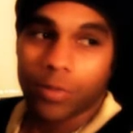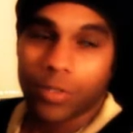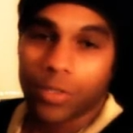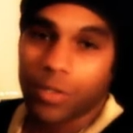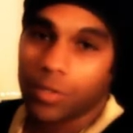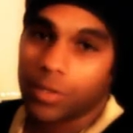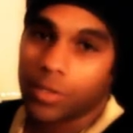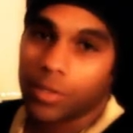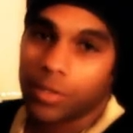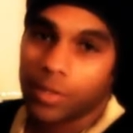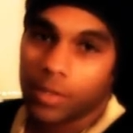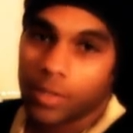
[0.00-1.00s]
shirts,
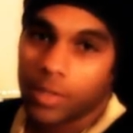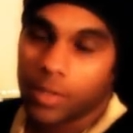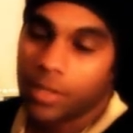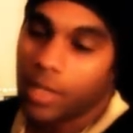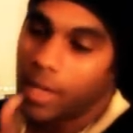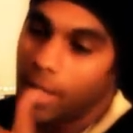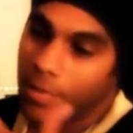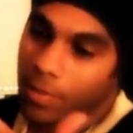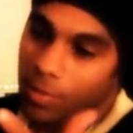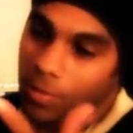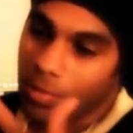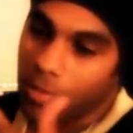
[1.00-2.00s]
check out
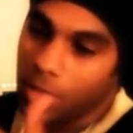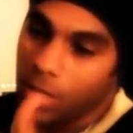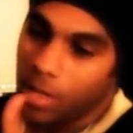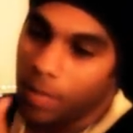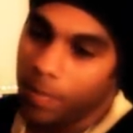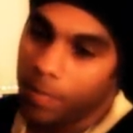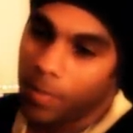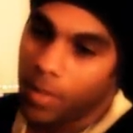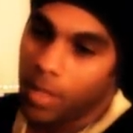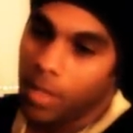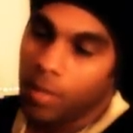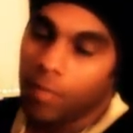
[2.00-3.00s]
those uh,
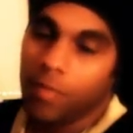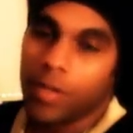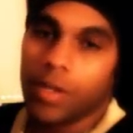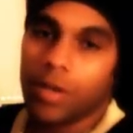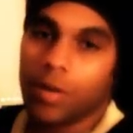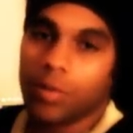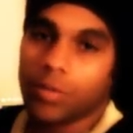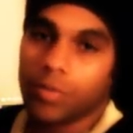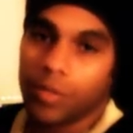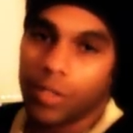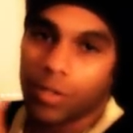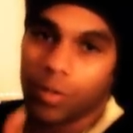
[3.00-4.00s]
videos, the
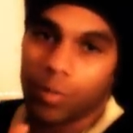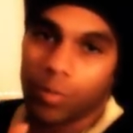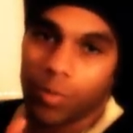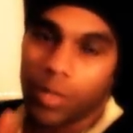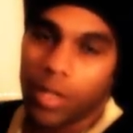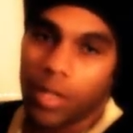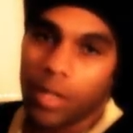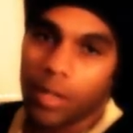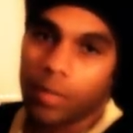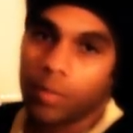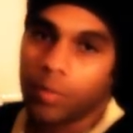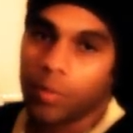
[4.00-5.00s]
video
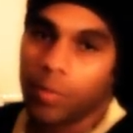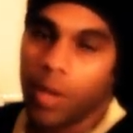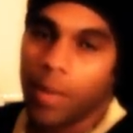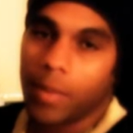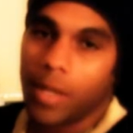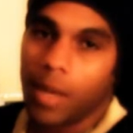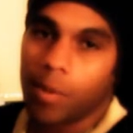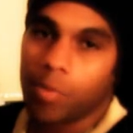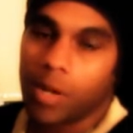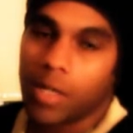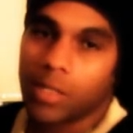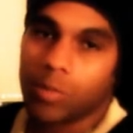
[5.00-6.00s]
uh, with Bobby Diamond
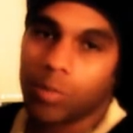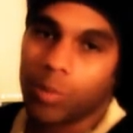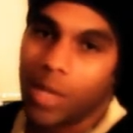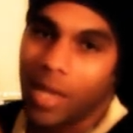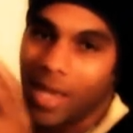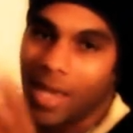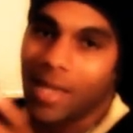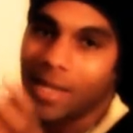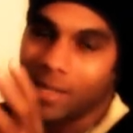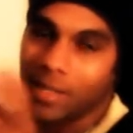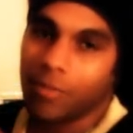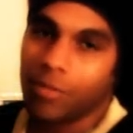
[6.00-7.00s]
Project where we hand
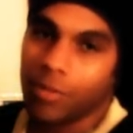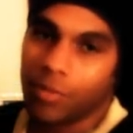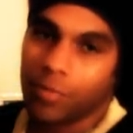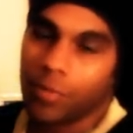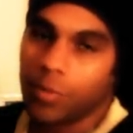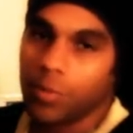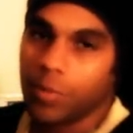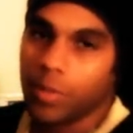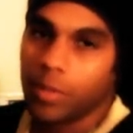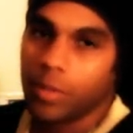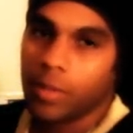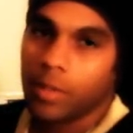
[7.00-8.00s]
delivered food
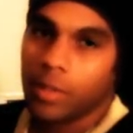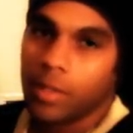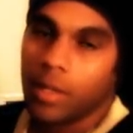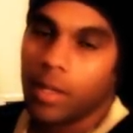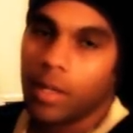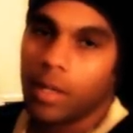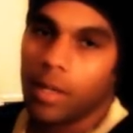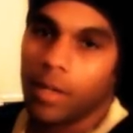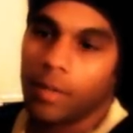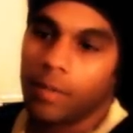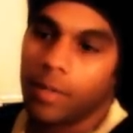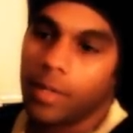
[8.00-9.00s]
uh,
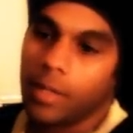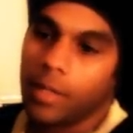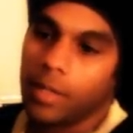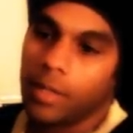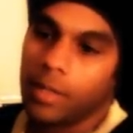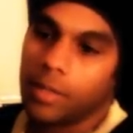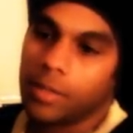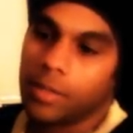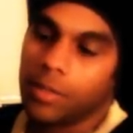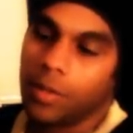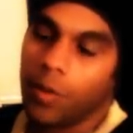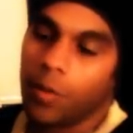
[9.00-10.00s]
and
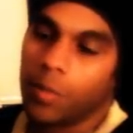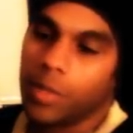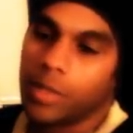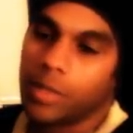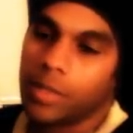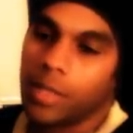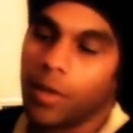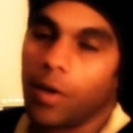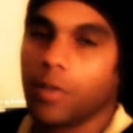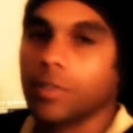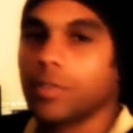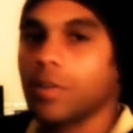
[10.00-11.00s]
to the homeless, and
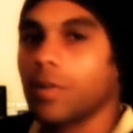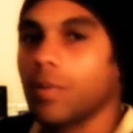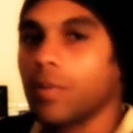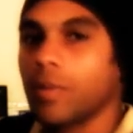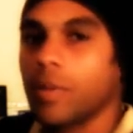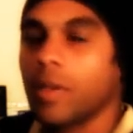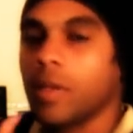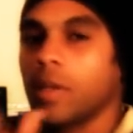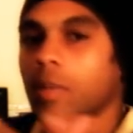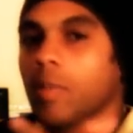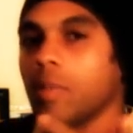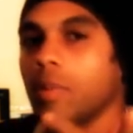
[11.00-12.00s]
also
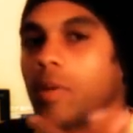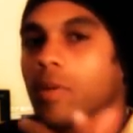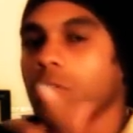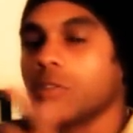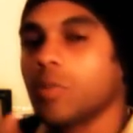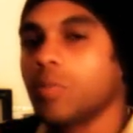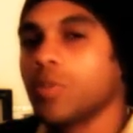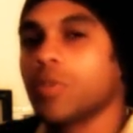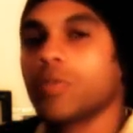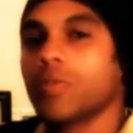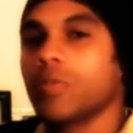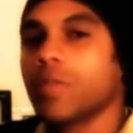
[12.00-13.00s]
so
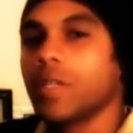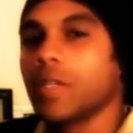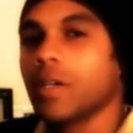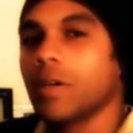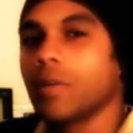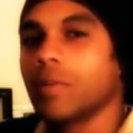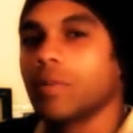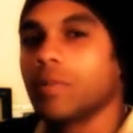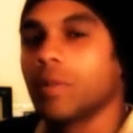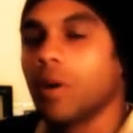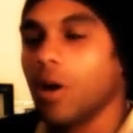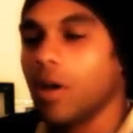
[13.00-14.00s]
beautiful video
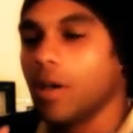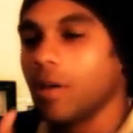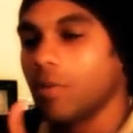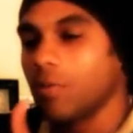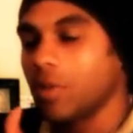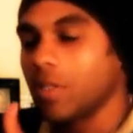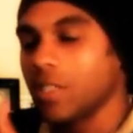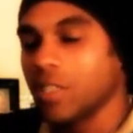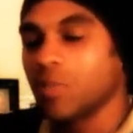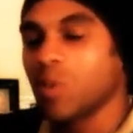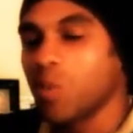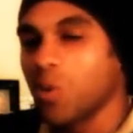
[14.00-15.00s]

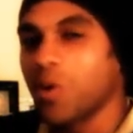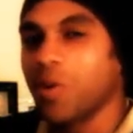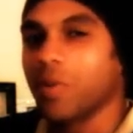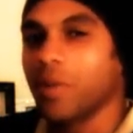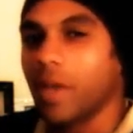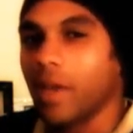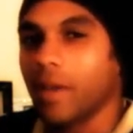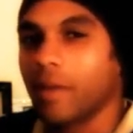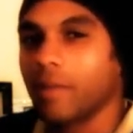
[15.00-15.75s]
released Memorial Day.